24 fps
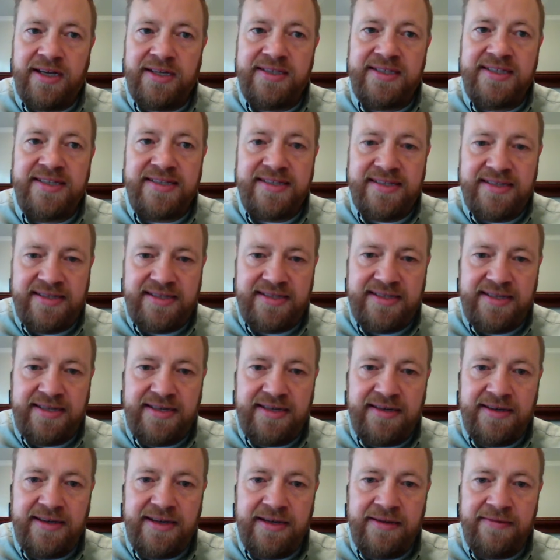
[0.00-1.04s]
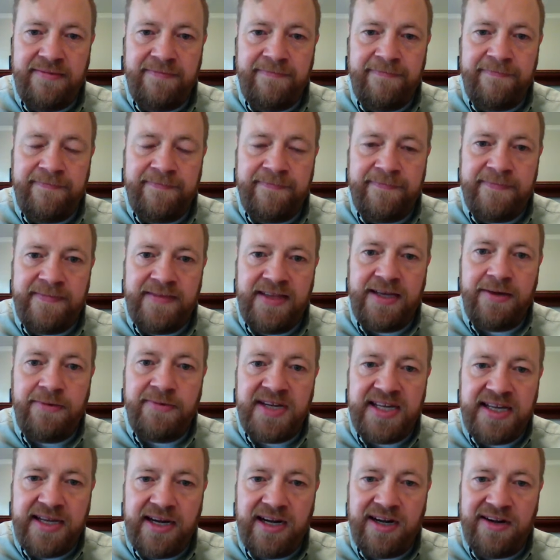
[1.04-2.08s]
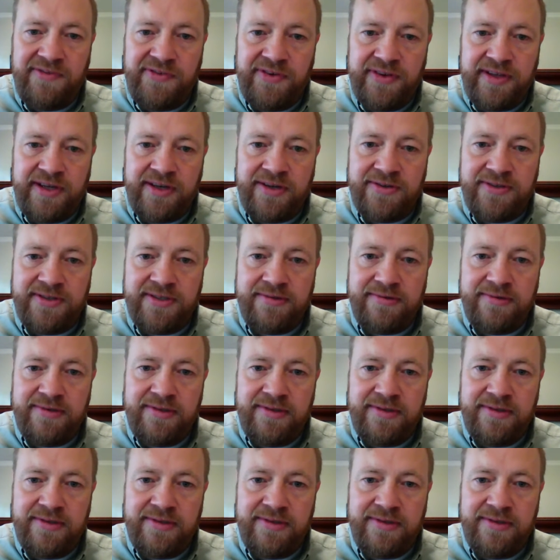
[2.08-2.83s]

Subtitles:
distancing can we care for those?